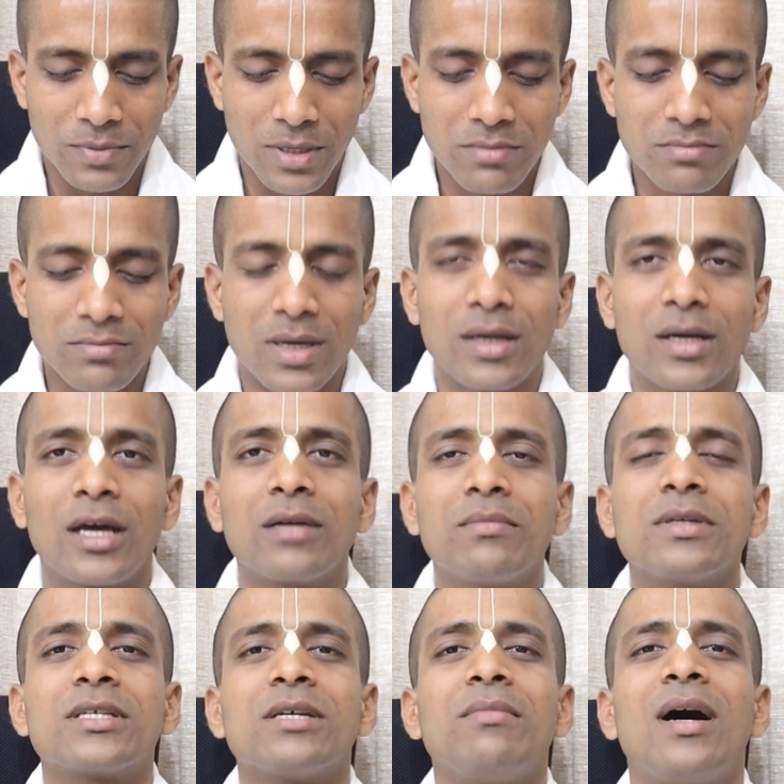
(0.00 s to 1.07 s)
Brahma
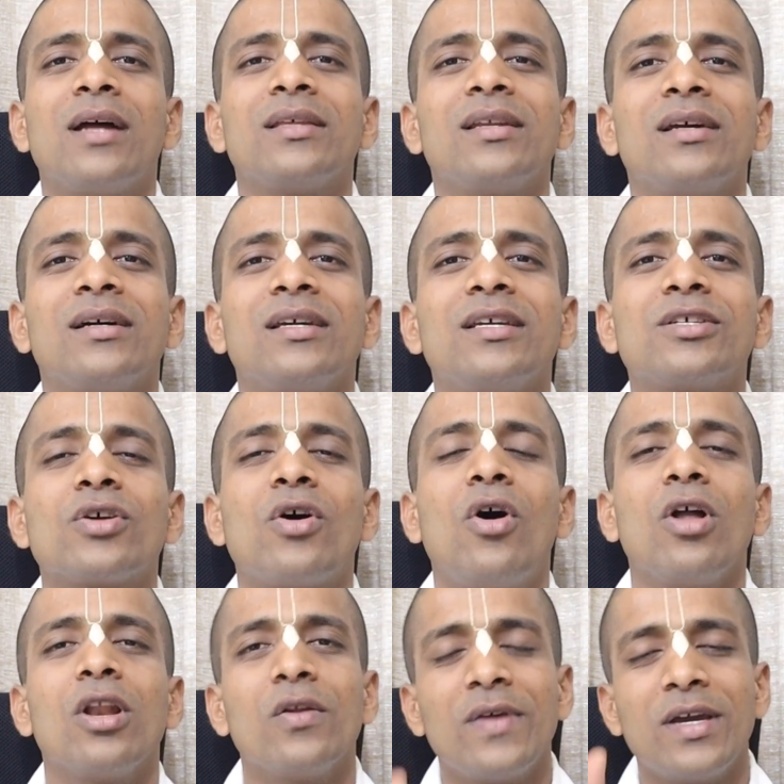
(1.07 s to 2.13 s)
Karma Samadhina, he is
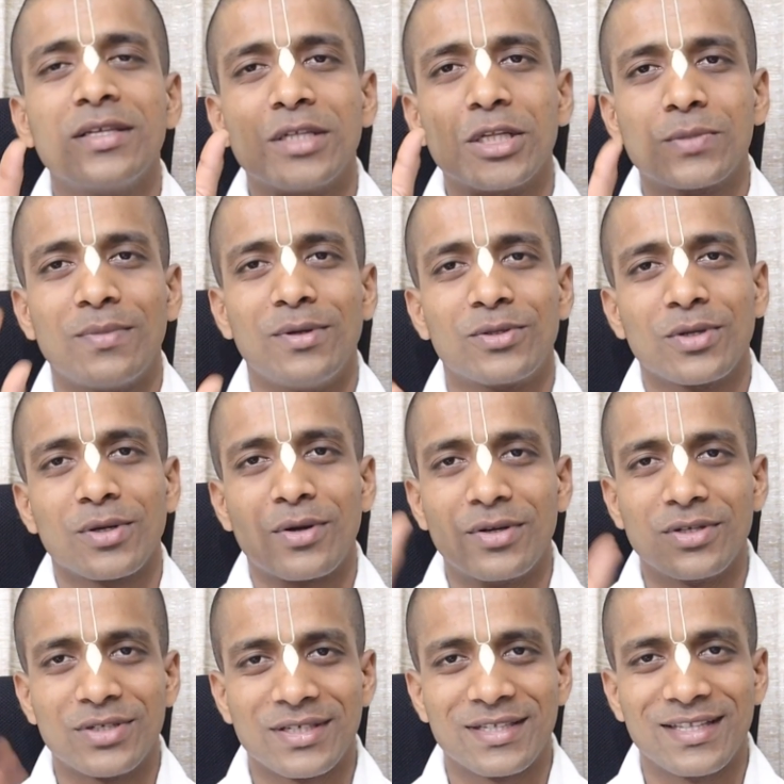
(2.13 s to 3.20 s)
always in spiritual
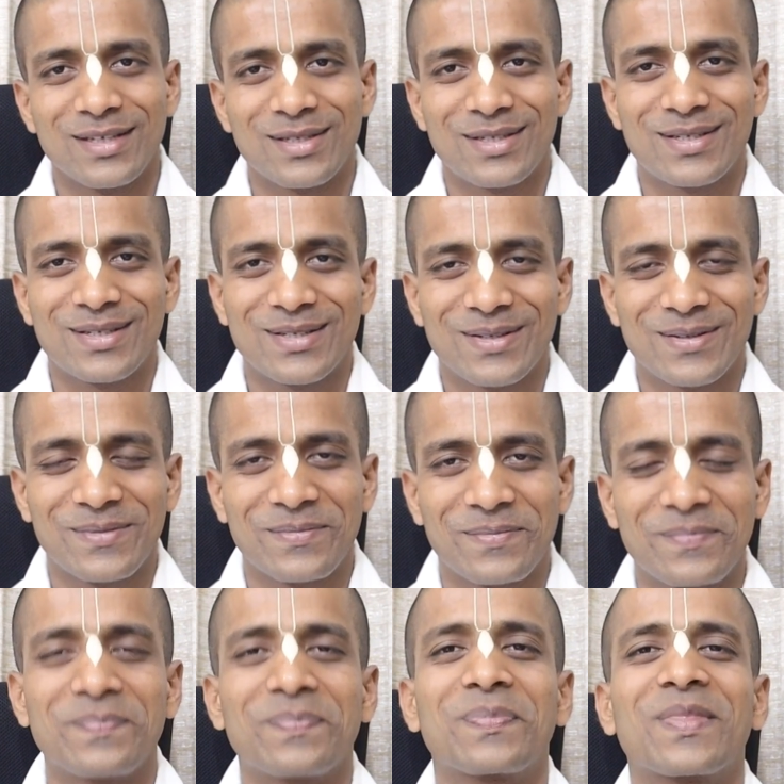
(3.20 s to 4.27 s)
consciousness.
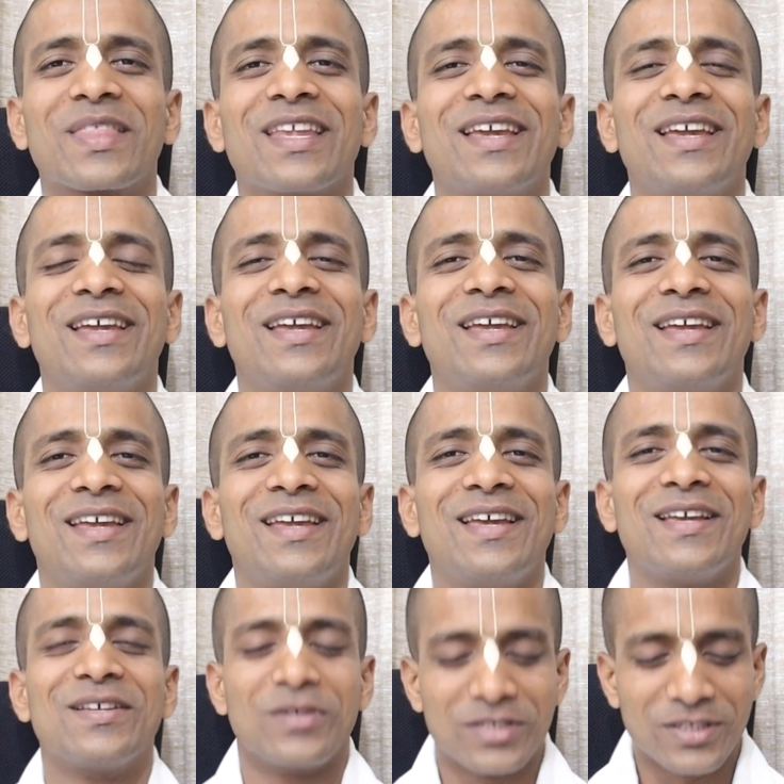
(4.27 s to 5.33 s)
Hmm.
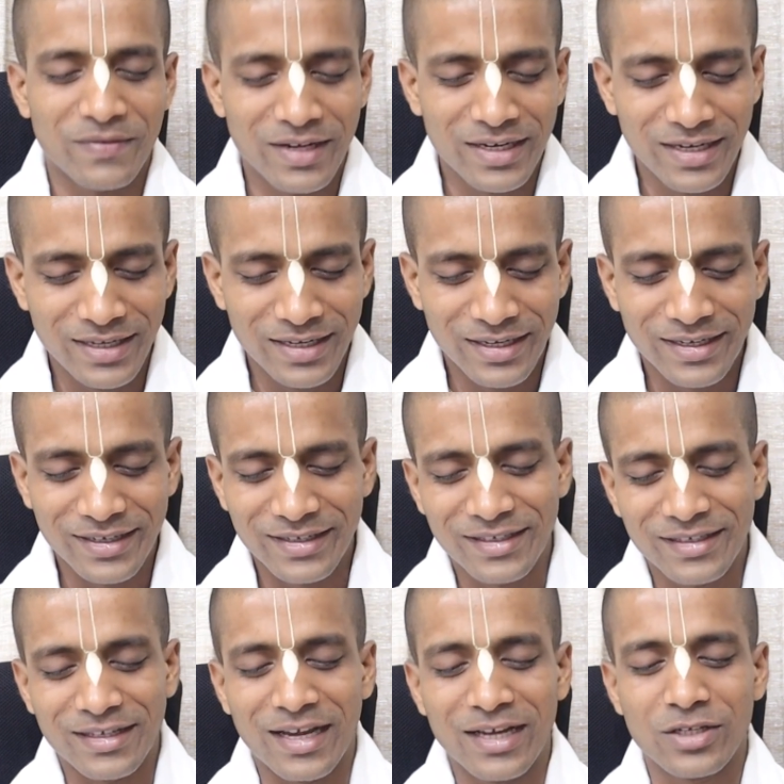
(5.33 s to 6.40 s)
So it's a very uh,
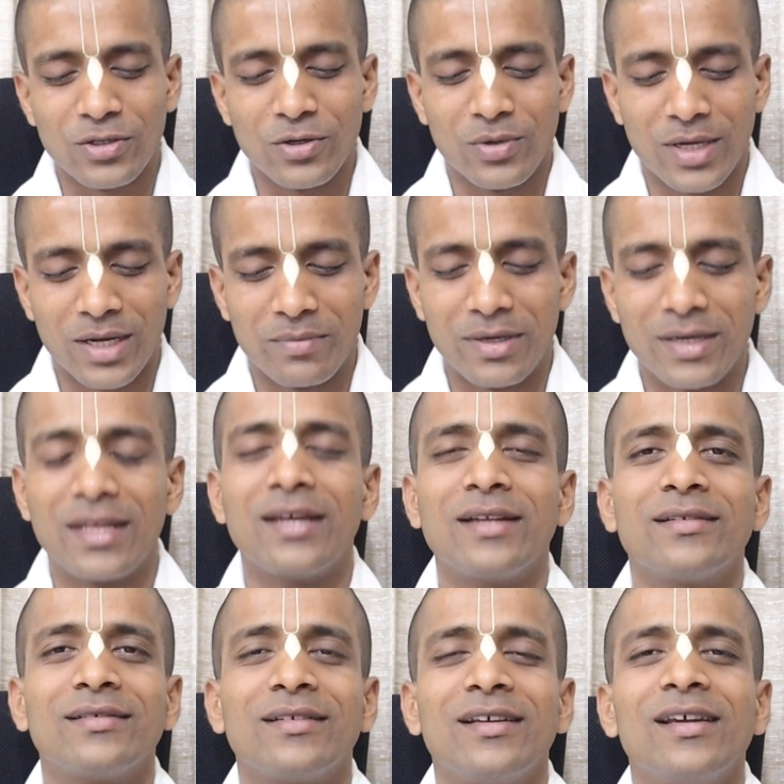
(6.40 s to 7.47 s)
nice shloka, but
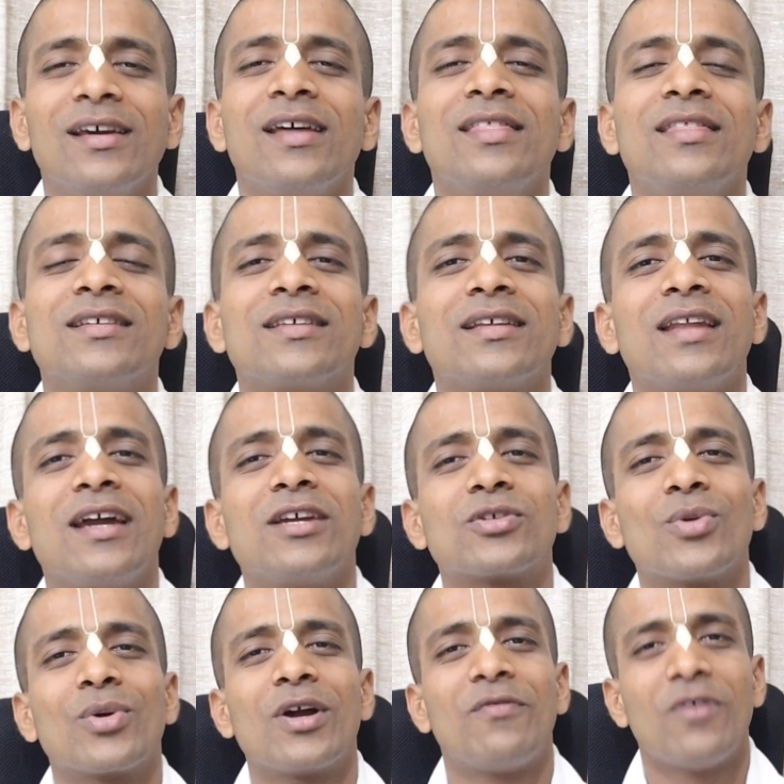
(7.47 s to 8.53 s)
then this is a nice
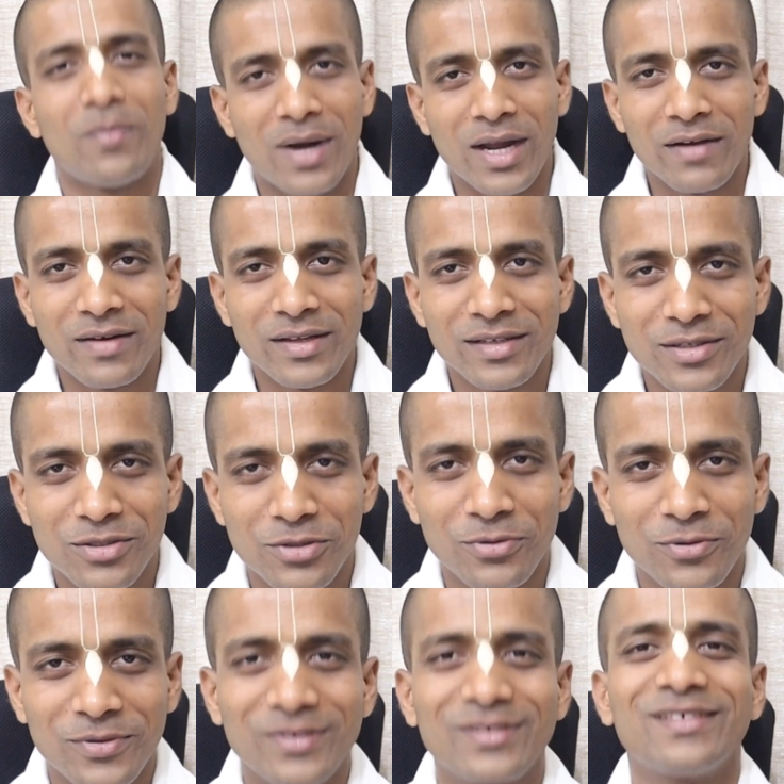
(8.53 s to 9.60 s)
shloka for Mayavadis too.